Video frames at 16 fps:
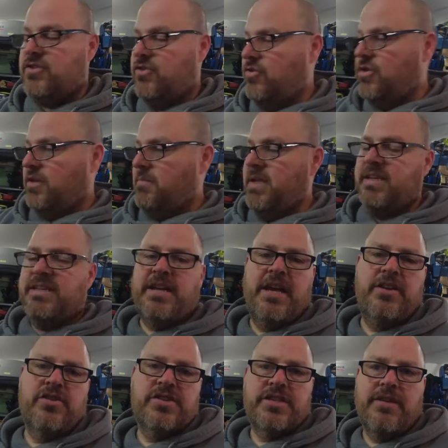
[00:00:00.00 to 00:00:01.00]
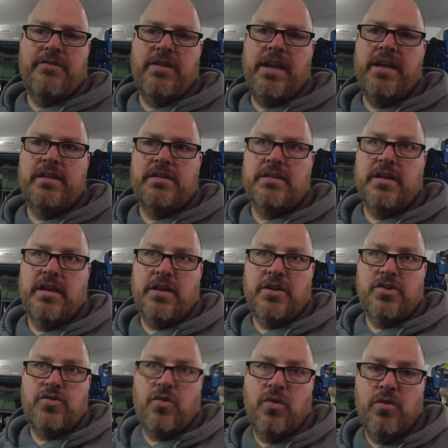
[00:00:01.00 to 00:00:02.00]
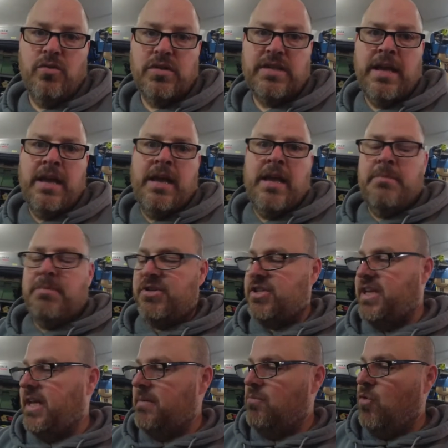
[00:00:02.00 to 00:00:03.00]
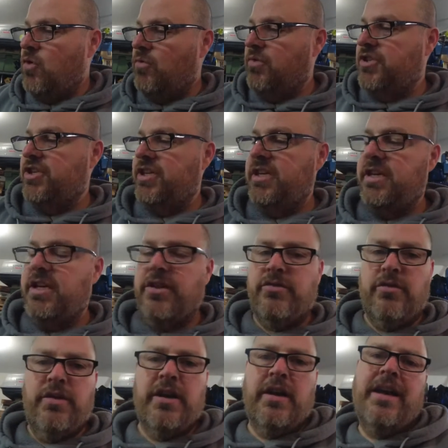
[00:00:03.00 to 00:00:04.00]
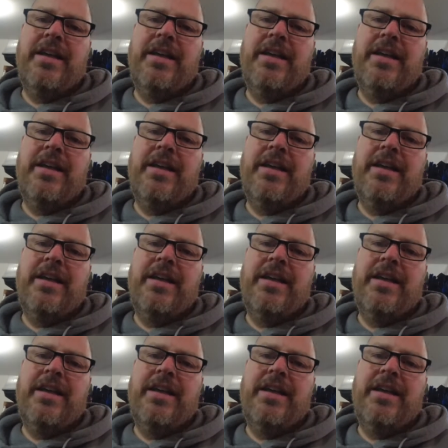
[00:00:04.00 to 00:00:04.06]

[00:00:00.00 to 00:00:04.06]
so you can maintain your 7/8 controls, but you get more rigidity through here.